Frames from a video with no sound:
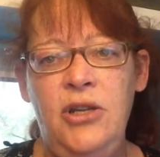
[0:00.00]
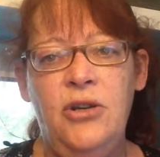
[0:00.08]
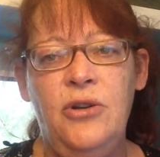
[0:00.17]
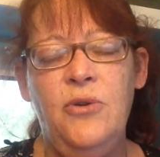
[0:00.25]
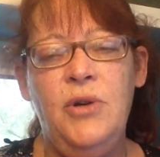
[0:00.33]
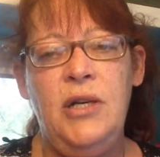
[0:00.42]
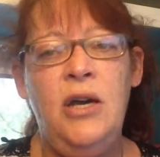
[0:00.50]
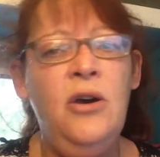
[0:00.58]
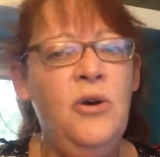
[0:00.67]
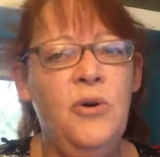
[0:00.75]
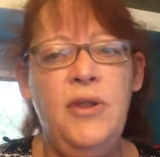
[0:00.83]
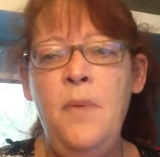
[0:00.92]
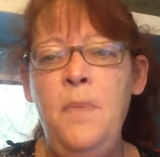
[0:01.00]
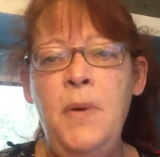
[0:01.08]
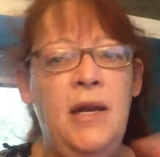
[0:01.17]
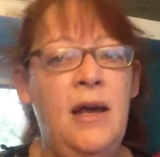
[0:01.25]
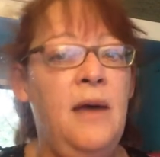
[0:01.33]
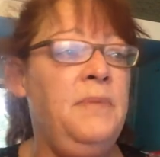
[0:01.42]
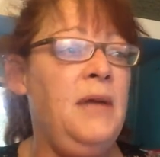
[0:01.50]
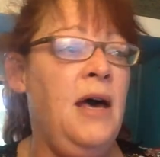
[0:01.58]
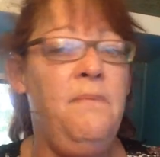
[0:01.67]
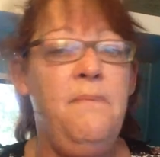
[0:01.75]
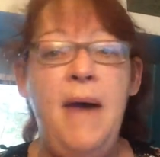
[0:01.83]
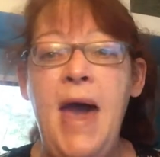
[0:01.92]
and you're going to, or they'll put up
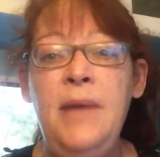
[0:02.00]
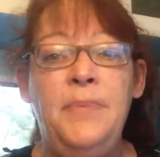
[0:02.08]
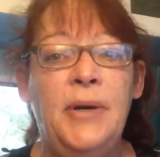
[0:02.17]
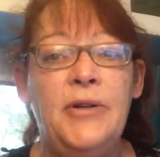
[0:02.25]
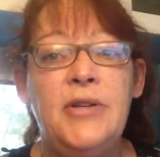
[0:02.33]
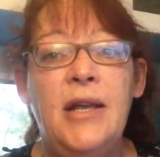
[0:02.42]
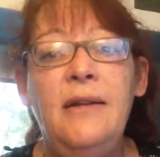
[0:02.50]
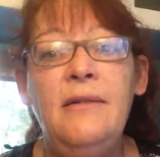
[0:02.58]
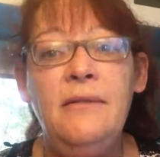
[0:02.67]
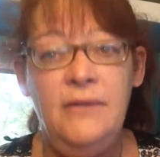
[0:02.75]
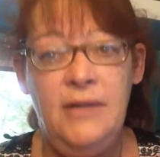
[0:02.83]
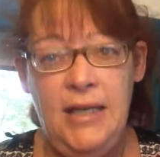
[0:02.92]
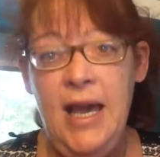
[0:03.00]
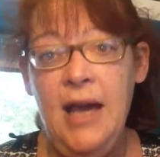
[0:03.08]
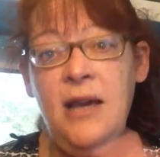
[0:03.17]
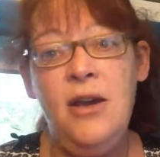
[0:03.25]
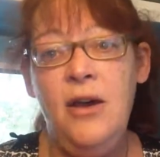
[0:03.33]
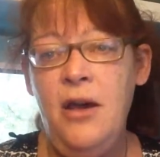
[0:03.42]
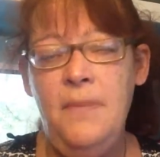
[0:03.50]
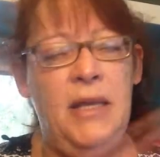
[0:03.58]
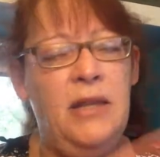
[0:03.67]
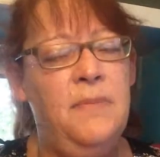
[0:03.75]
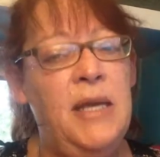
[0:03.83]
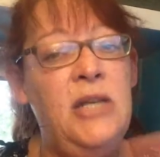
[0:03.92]
a bad person.
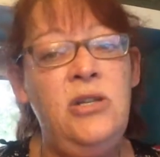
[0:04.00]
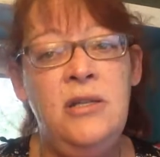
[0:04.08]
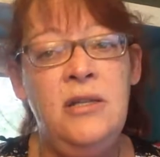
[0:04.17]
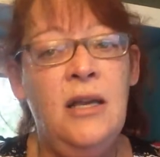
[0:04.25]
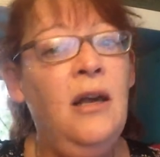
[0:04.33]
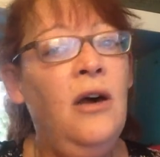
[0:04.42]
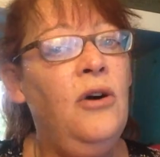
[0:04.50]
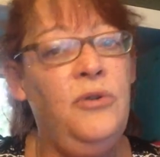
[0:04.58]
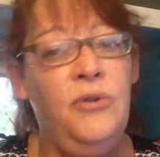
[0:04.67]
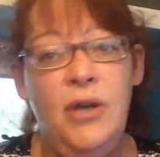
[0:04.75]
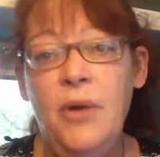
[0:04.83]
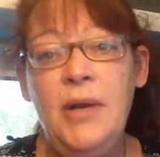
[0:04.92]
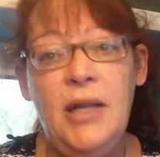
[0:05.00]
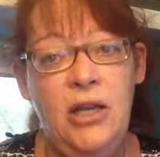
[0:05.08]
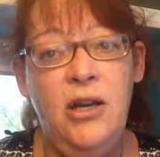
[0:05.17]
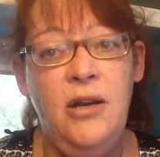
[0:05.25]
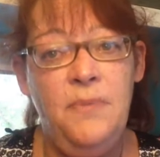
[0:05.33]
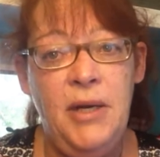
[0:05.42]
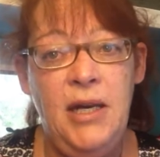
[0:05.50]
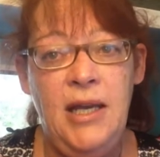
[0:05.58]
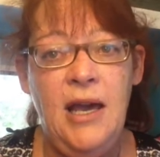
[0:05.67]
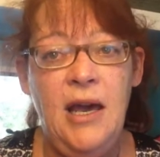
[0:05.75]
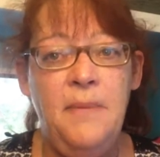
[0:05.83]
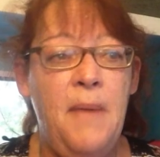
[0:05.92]
The pigeons, ooh, they're really good at
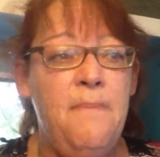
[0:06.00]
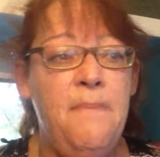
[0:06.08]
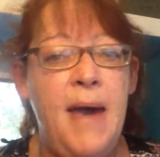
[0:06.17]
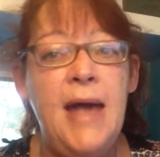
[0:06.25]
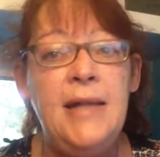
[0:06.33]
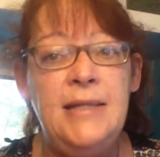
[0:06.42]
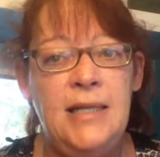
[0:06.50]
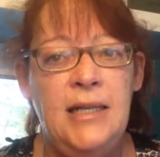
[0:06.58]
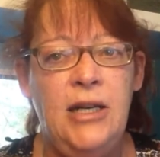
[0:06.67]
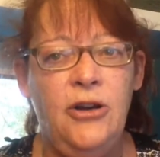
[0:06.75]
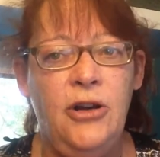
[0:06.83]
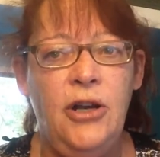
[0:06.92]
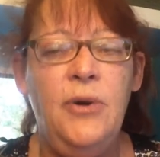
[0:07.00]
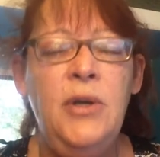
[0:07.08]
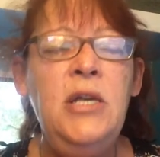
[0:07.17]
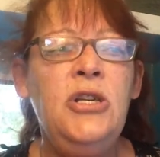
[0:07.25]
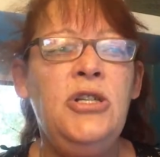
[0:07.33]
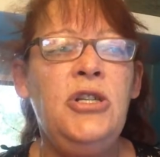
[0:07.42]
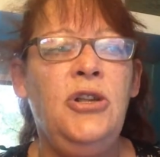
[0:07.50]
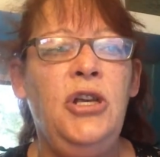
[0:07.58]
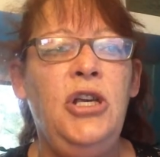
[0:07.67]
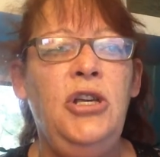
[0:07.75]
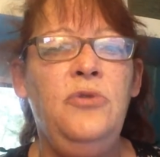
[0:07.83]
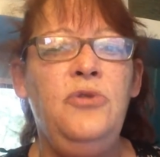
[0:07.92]
putting up a bad scenario so
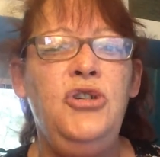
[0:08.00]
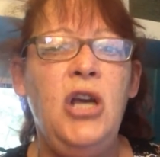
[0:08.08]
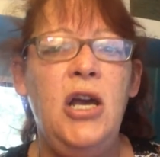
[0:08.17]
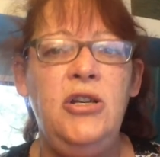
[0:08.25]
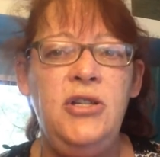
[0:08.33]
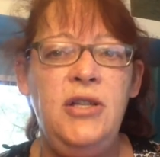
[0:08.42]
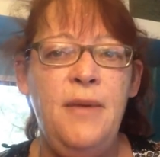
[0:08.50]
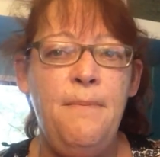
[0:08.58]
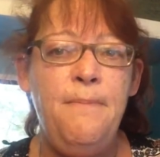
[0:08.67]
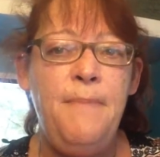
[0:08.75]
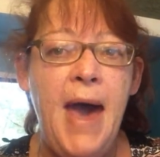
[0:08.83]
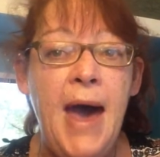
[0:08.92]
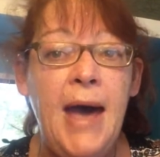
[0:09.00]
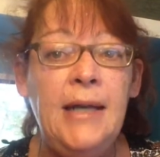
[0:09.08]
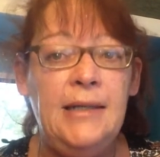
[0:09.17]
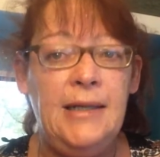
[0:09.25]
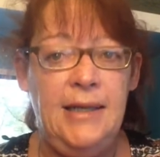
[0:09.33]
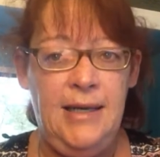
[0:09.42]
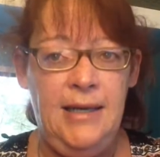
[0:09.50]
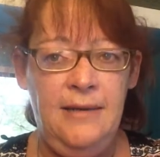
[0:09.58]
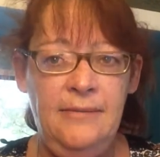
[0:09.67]
that you judge them badly.